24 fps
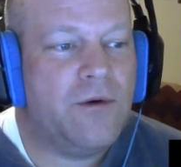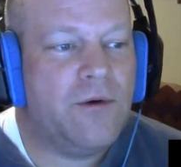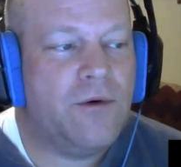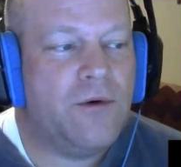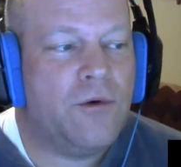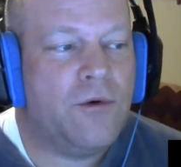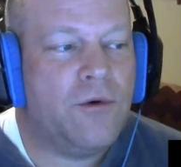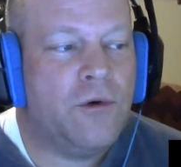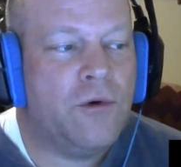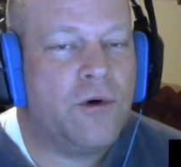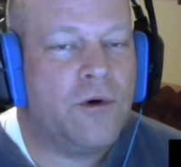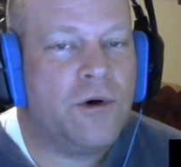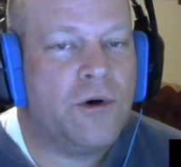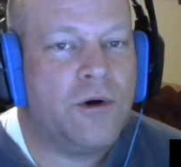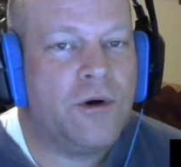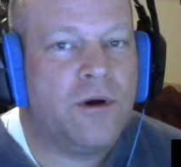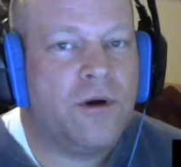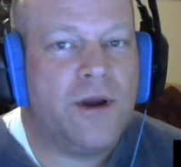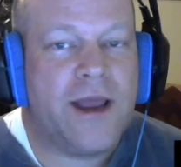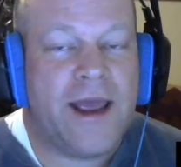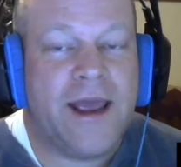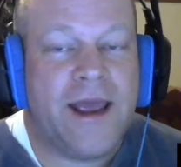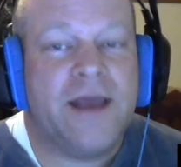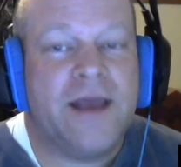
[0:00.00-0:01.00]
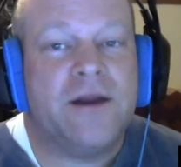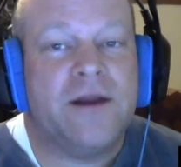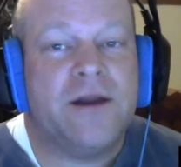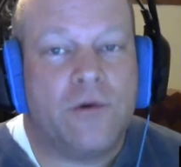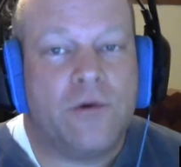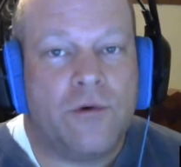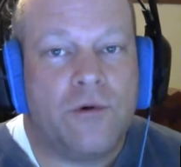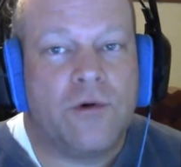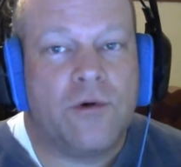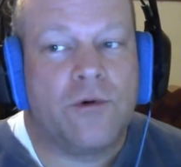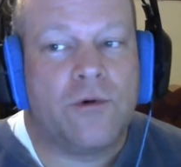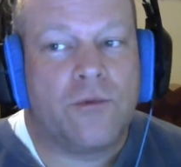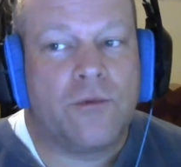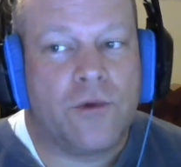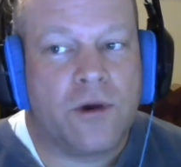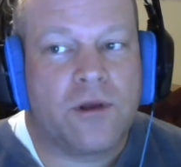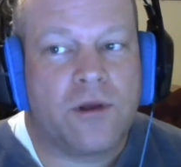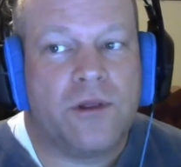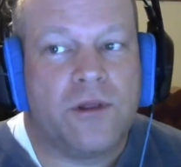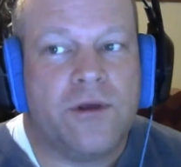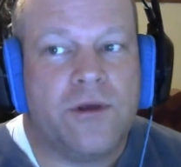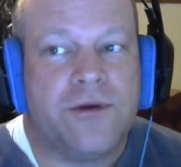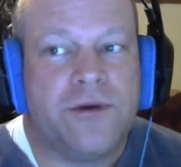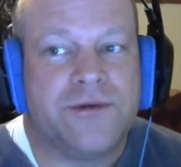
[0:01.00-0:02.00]
or and or
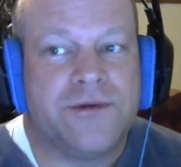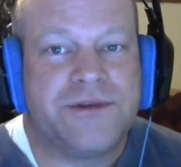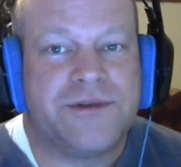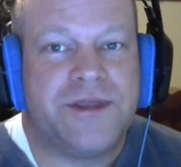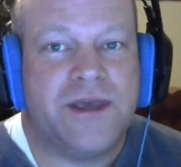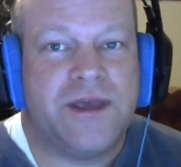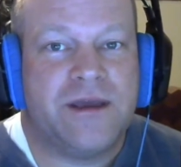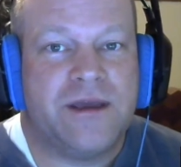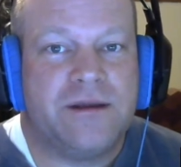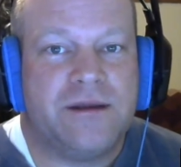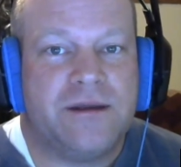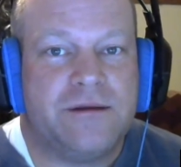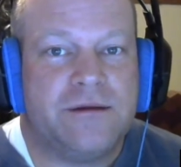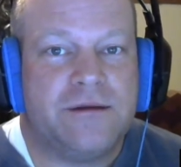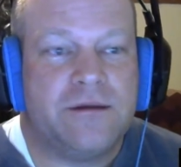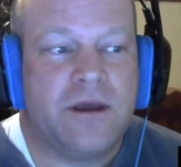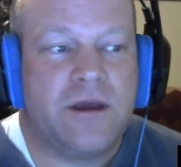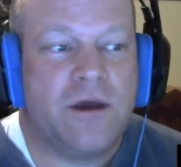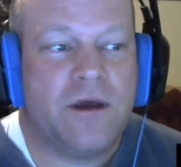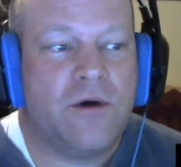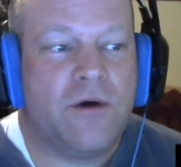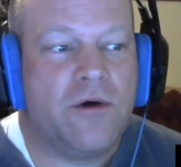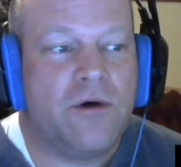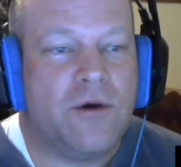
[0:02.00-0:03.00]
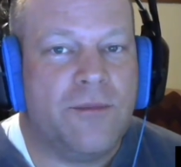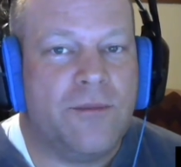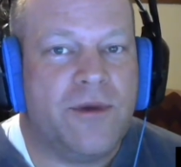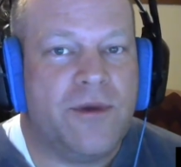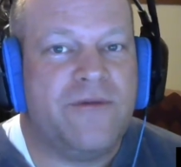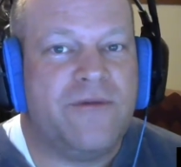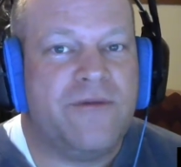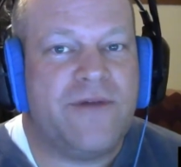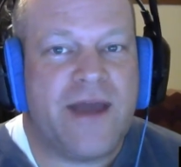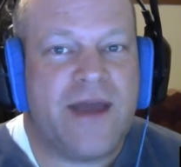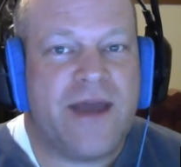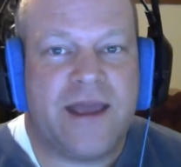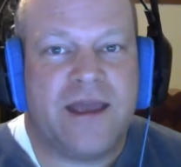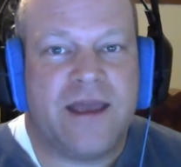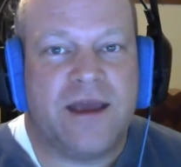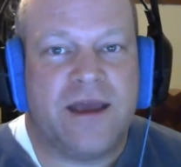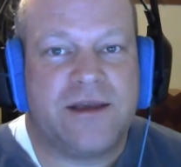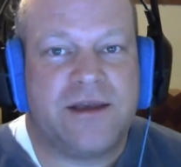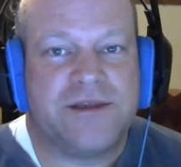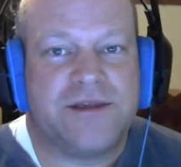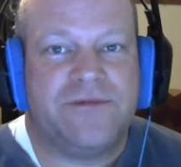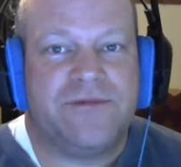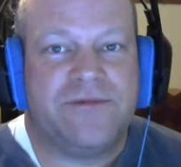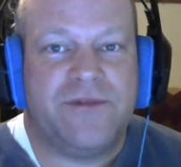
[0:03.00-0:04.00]
workloads that go above eight
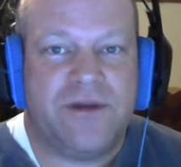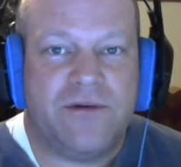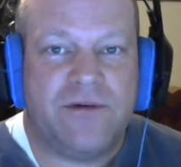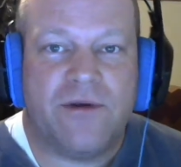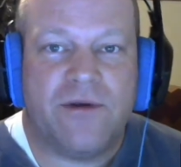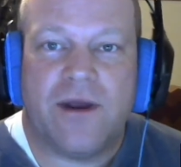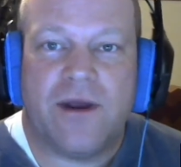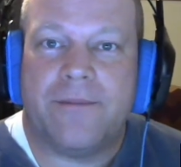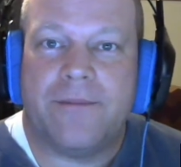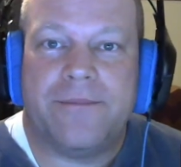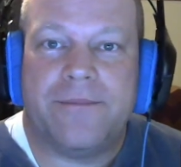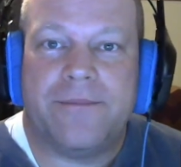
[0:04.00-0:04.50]
gigs of V RAM.